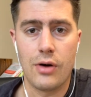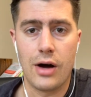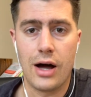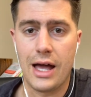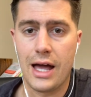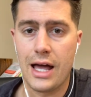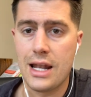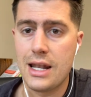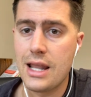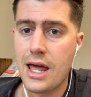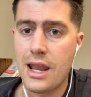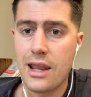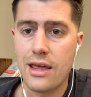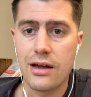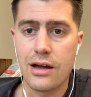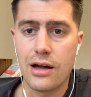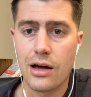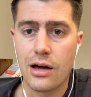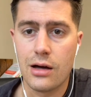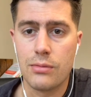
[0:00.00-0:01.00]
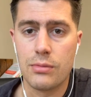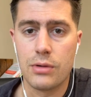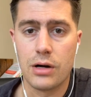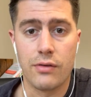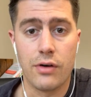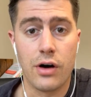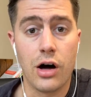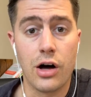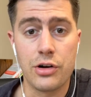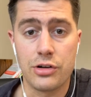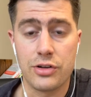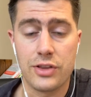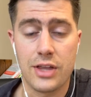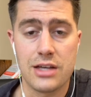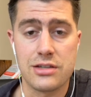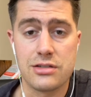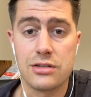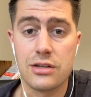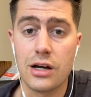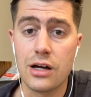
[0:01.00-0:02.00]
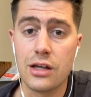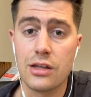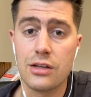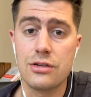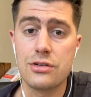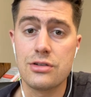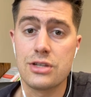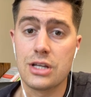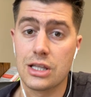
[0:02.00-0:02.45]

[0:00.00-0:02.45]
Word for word: I had net income of $100,000.